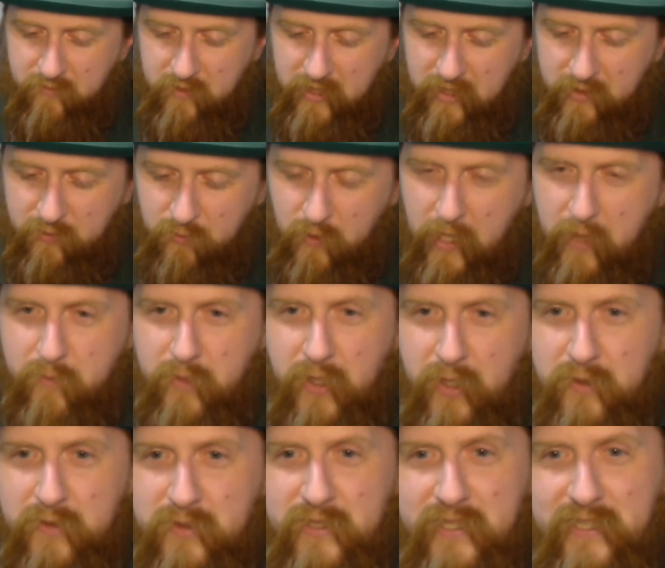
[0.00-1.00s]
just
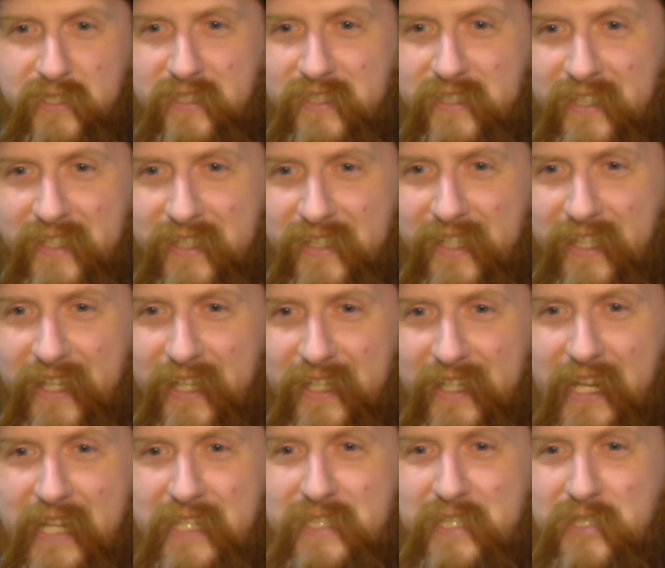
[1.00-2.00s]
rainbows and
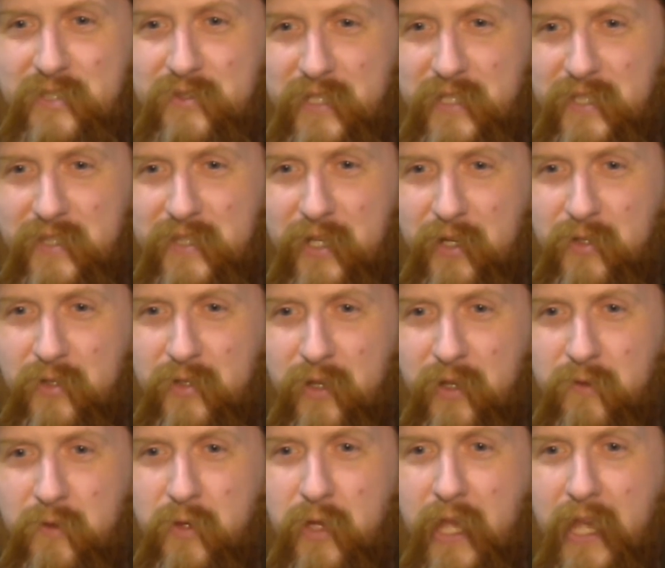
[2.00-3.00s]
easy street, though.
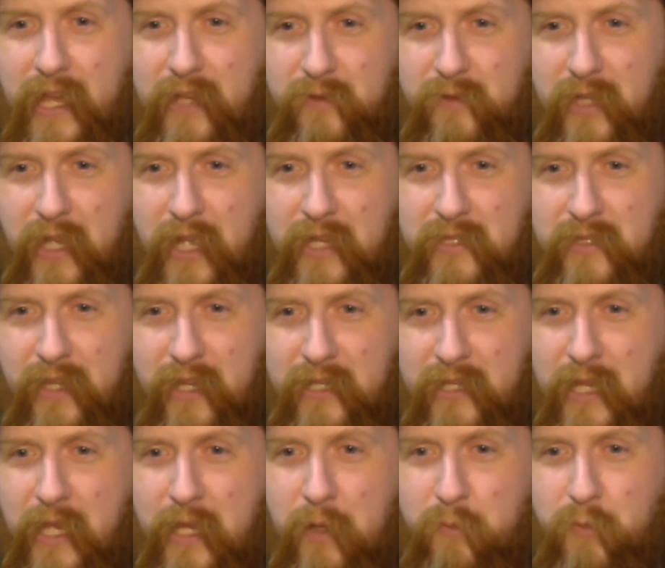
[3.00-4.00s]
Have you had
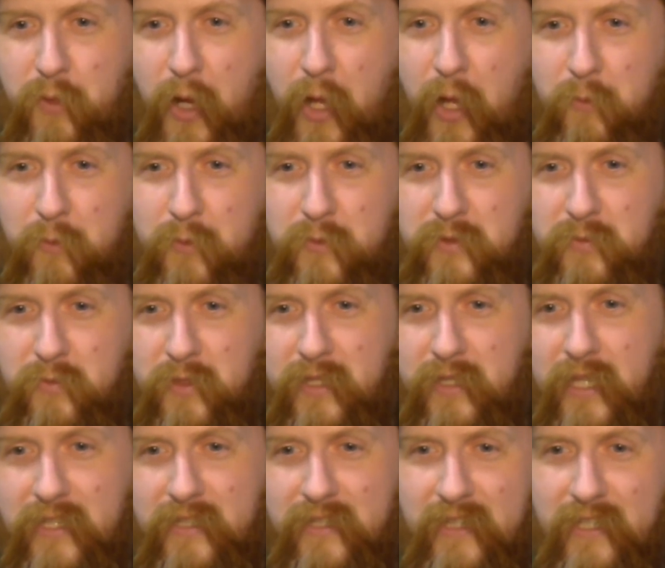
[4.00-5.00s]
any kind of problems with
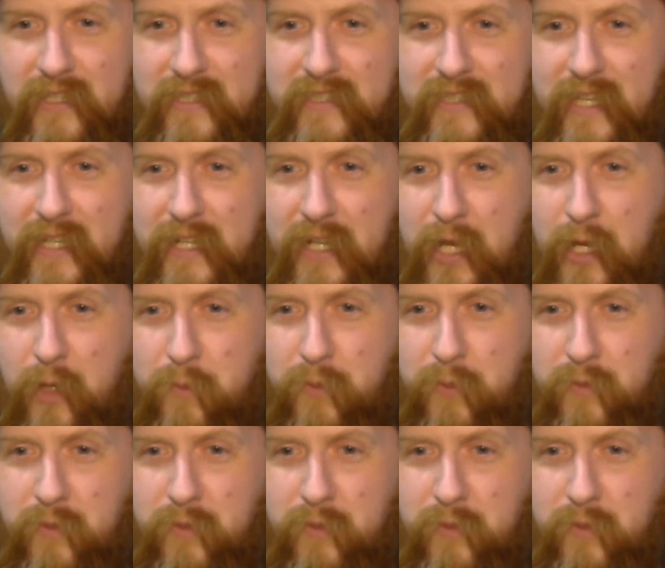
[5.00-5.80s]
getting this set up?